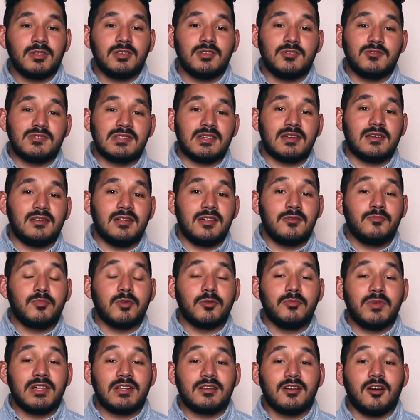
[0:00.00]
using an
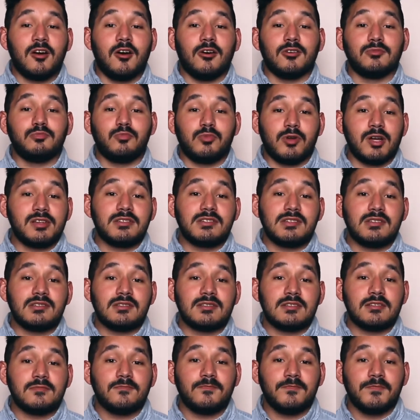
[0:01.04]
implement called
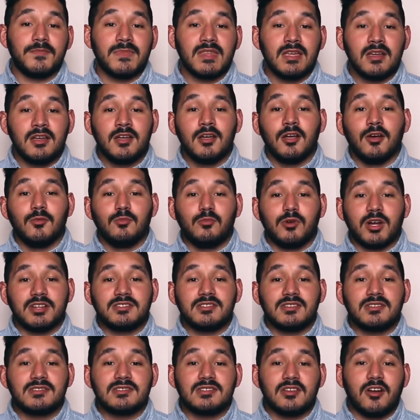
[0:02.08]
brushes.
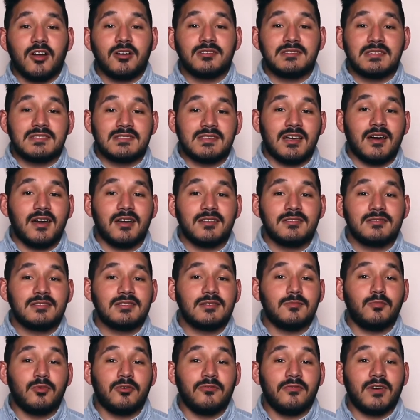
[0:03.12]
Brushes are designed
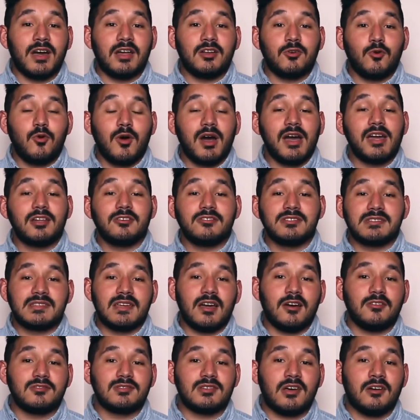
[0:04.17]
to provide quieter
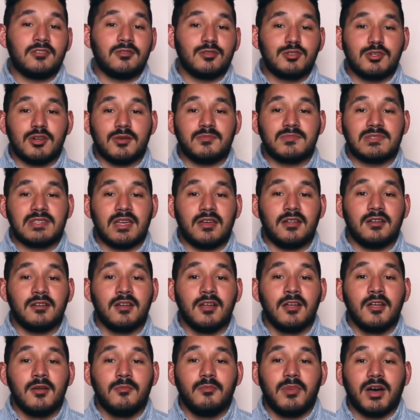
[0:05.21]
sounds on the drum
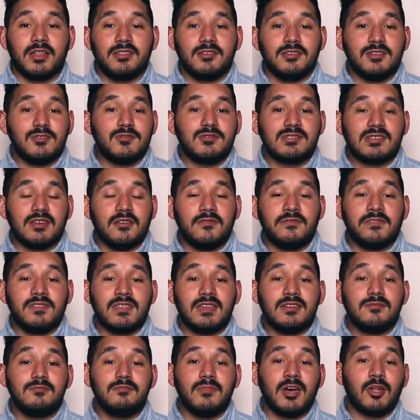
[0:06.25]
set by the use of
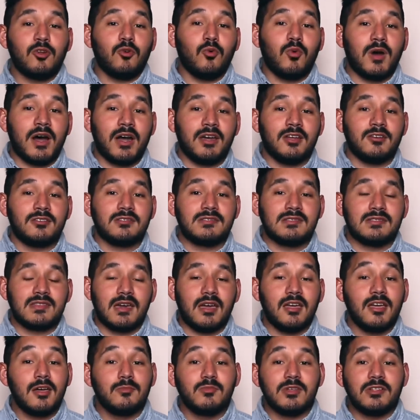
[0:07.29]
thin metal wires
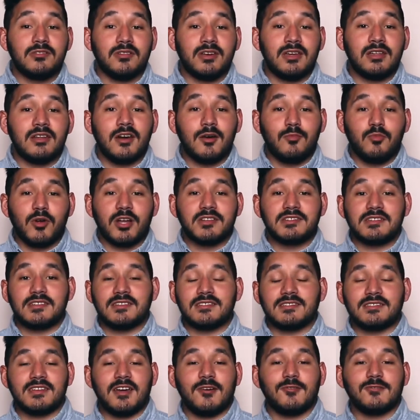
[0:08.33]
that emulate a brushing
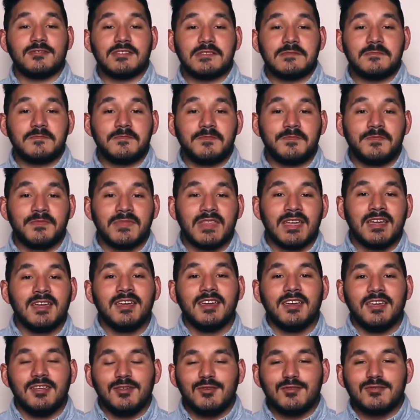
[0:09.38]
sound.
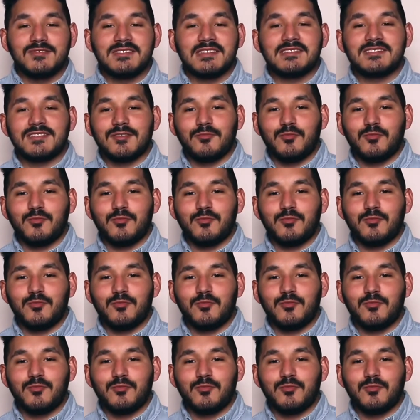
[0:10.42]
He uses the